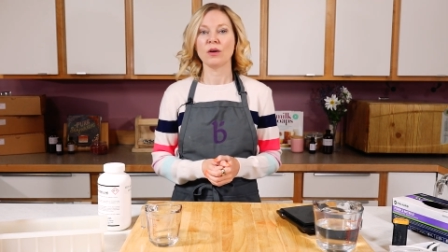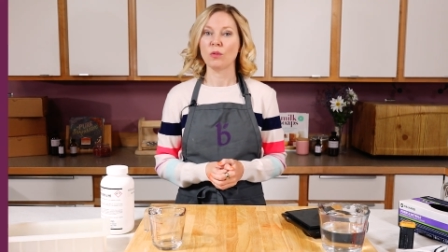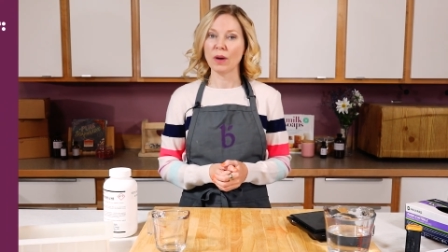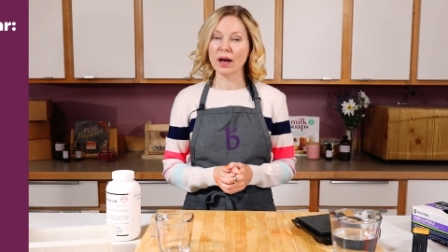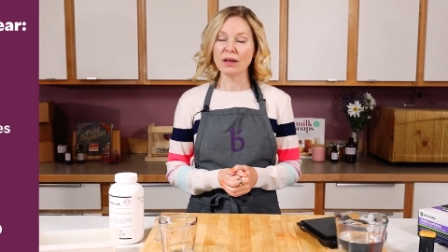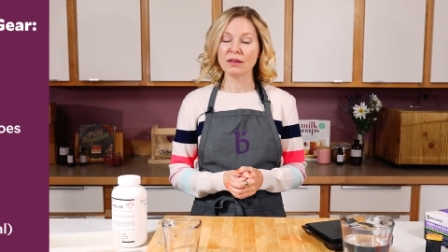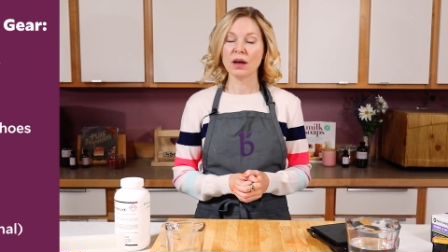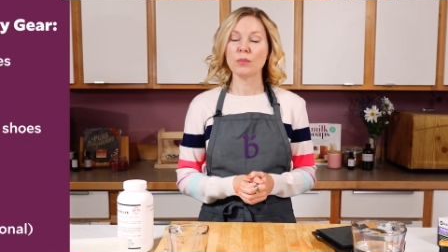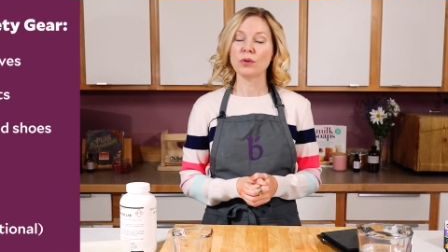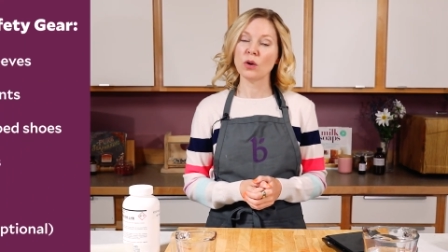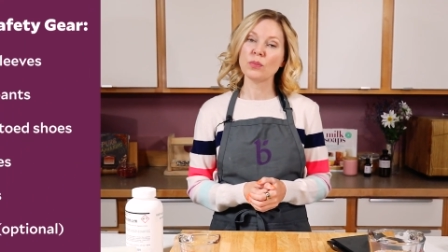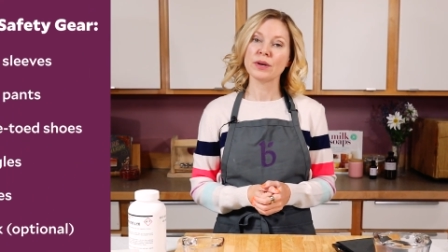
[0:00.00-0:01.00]
Well,
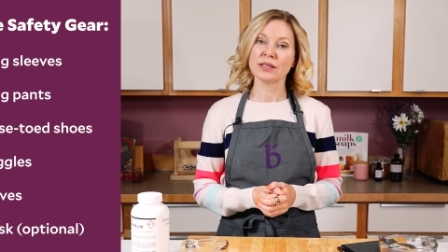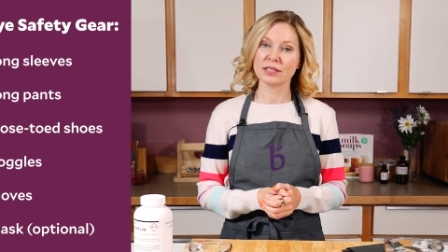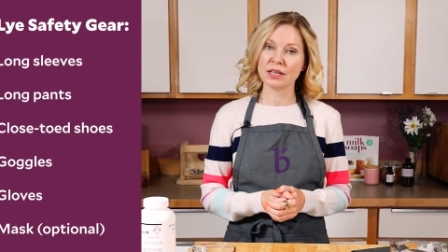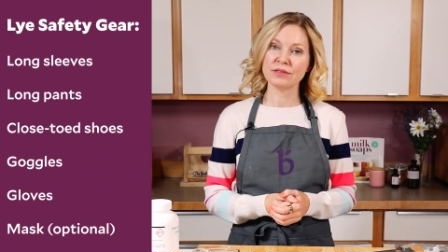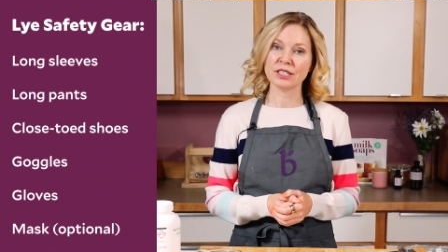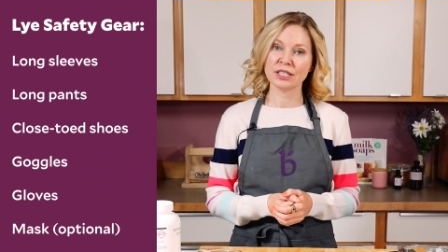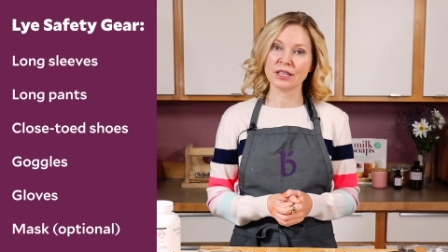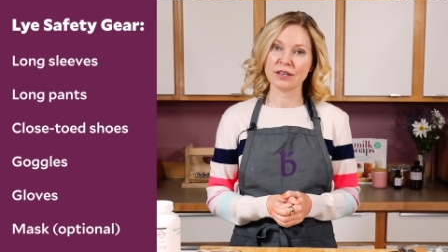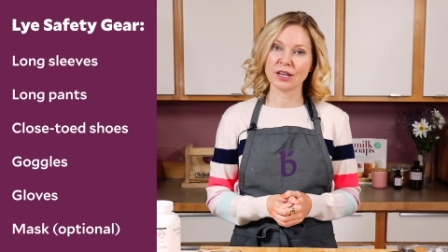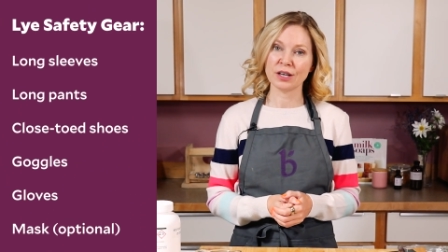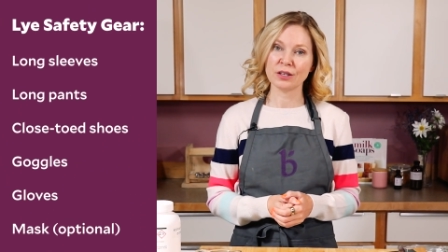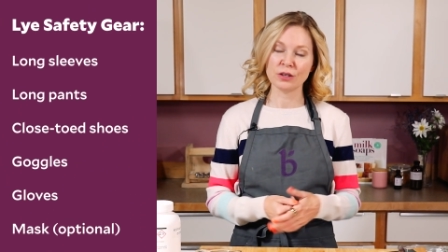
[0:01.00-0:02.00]
appropriate safety
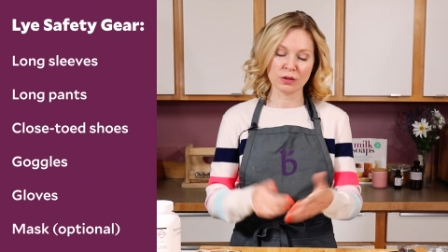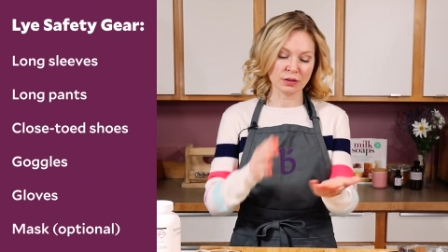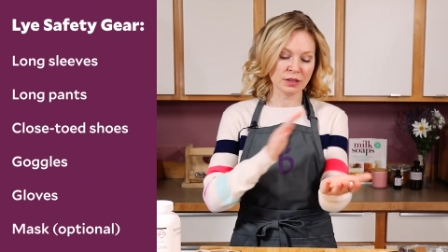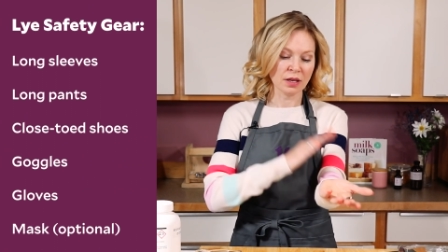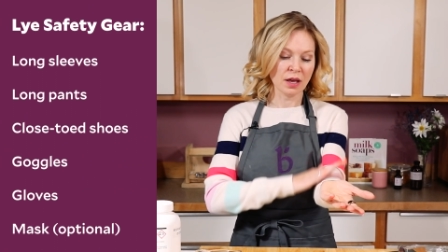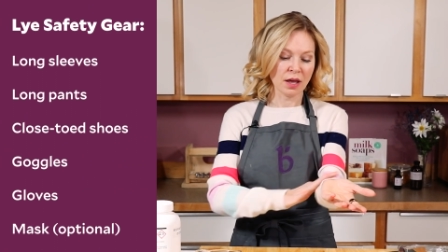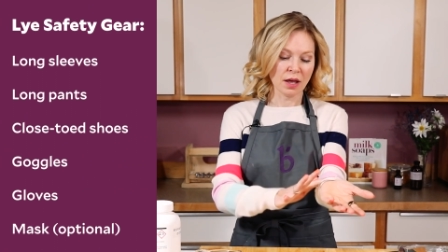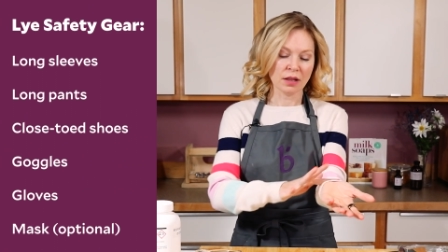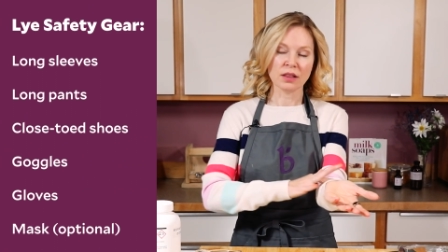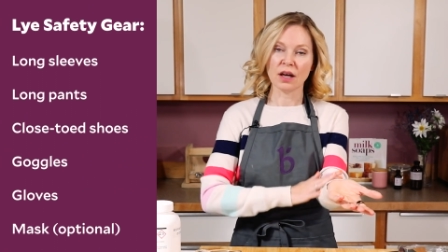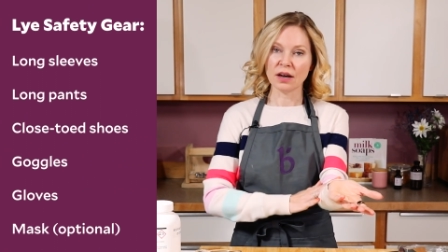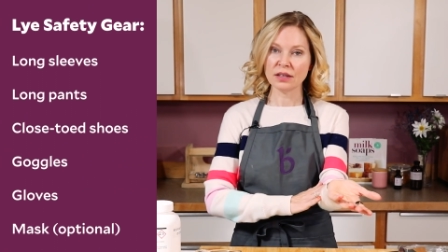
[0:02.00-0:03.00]
gear includes
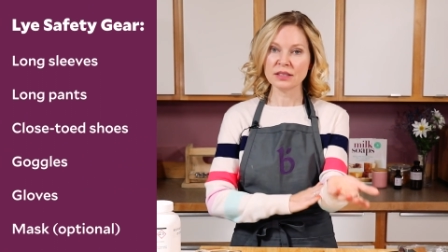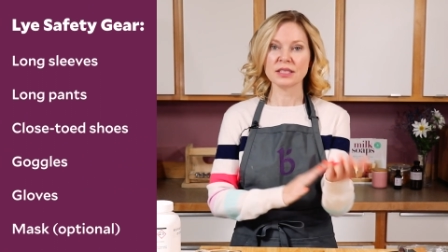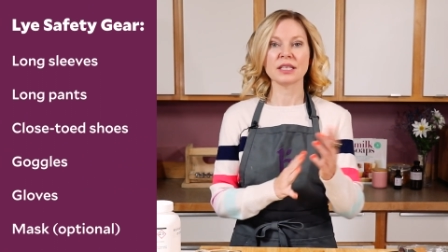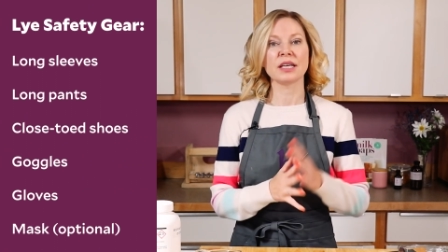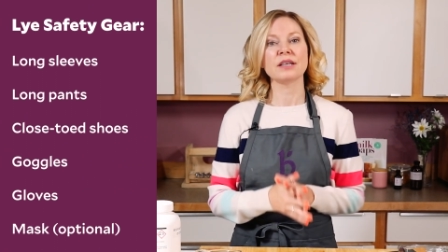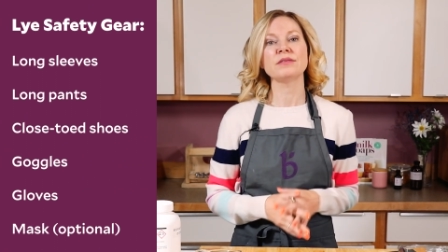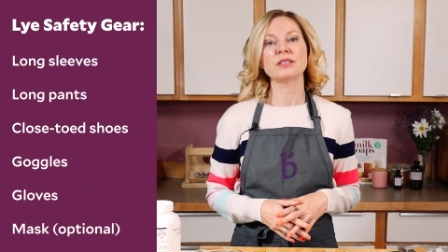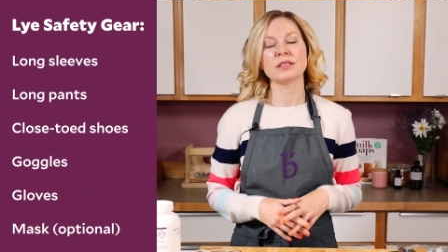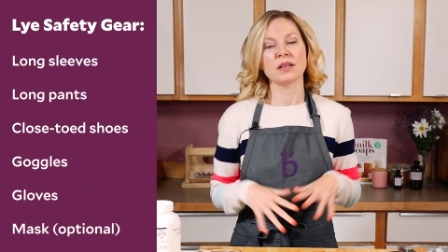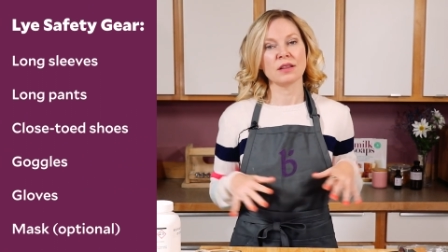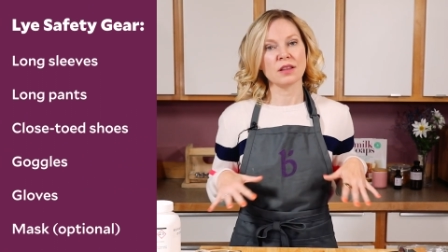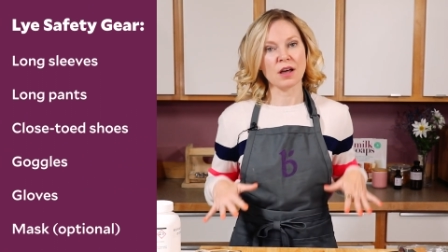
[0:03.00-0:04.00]
long sleeves,
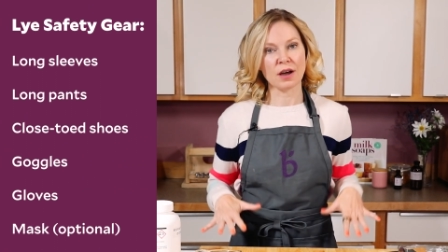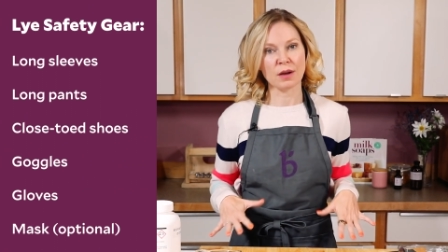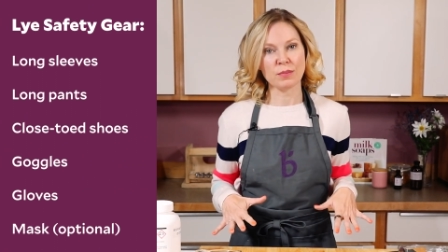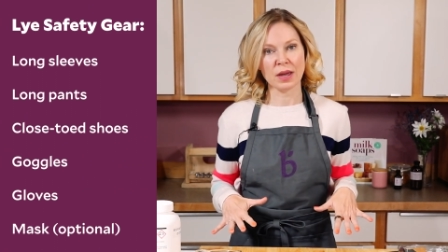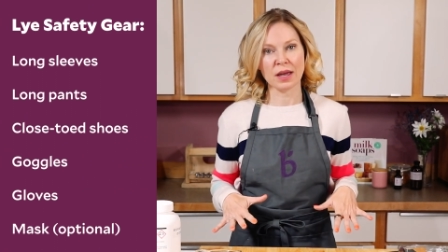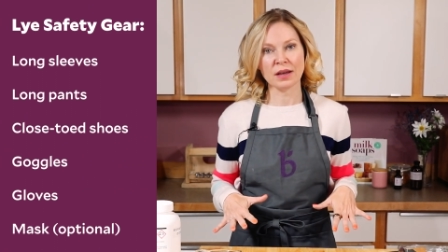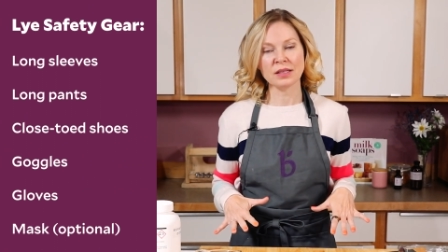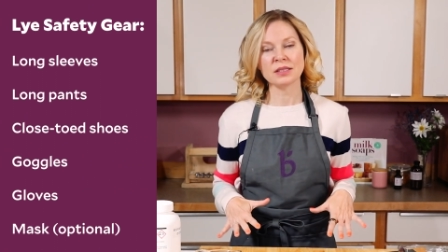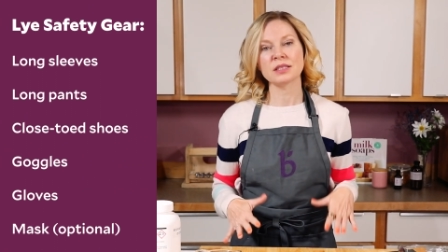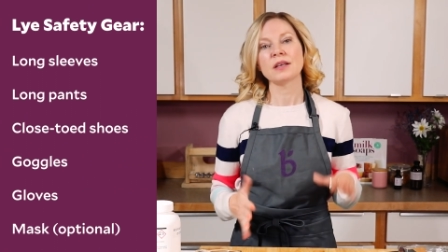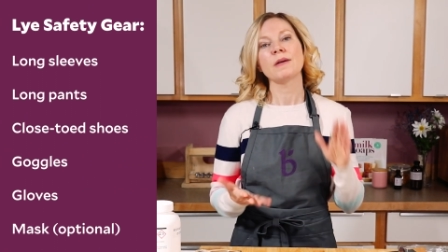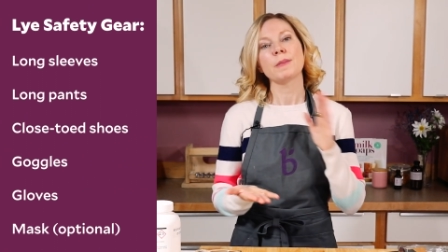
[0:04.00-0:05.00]
long
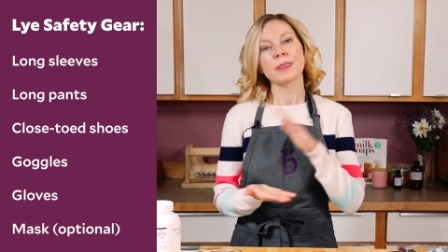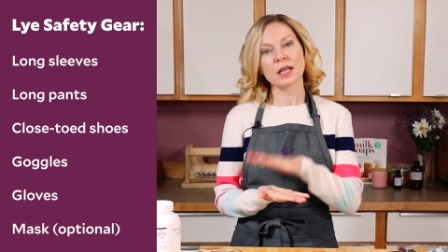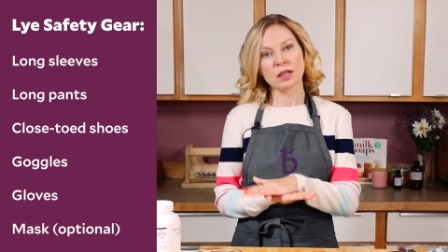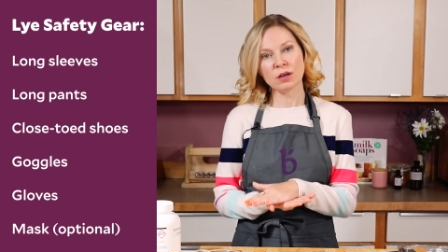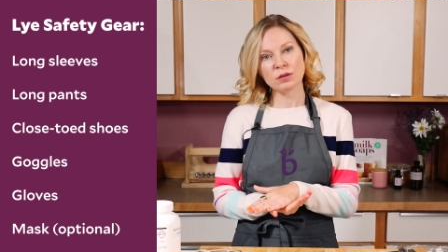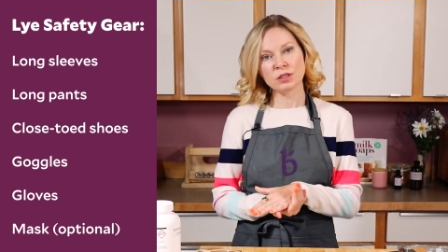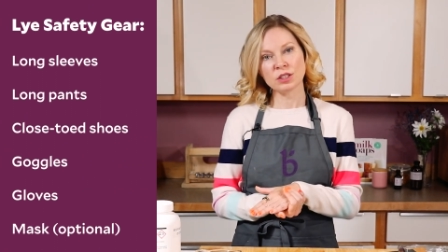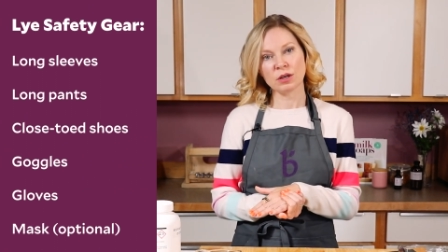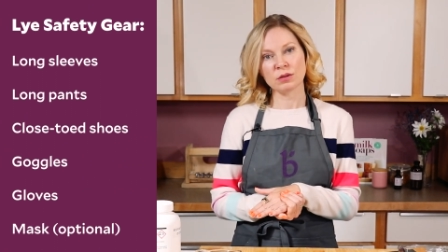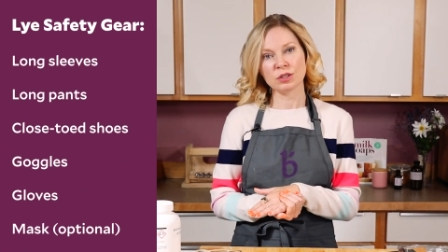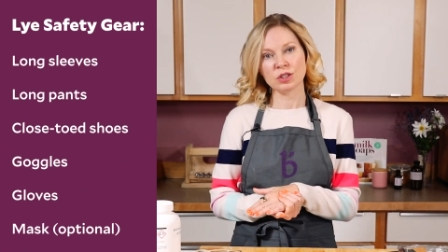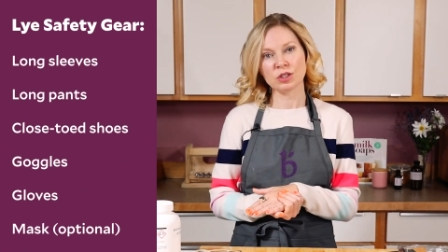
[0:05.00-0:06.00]
pants, closed-toed